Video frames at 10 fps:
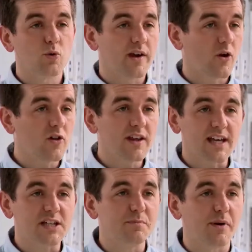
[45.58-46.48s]
had all the
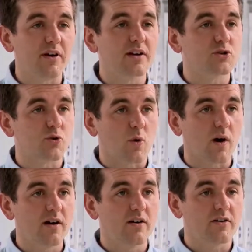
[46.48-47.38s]
experience
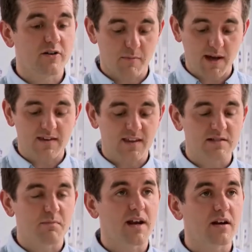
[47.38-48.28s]
required to make
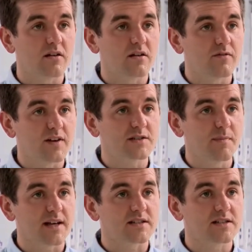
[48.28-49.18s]
these medical
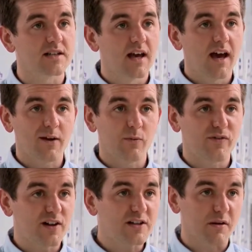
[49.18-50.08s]
face masks, and we
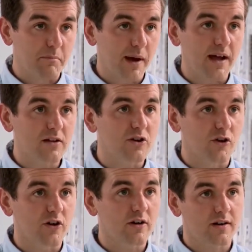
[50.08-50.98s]
felt compelled to
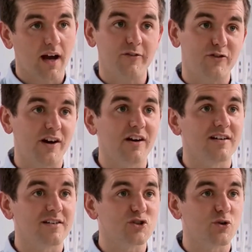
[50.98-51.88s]
do it after
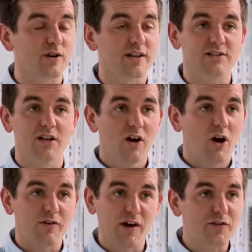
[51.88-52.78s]
hearing the stories
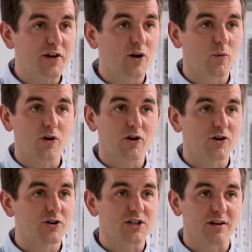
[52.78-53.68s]
of healthcare
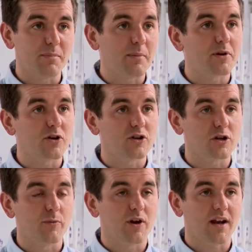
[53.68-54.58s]
workers and people out in
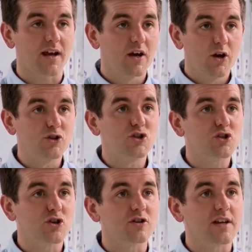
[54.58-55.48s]
the community who
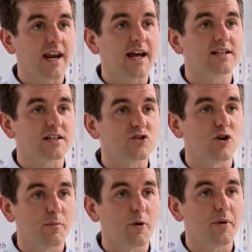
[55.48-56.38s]
just couldn't get access
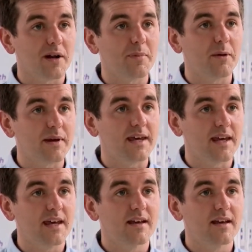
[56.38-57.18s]
to appropriate PPE.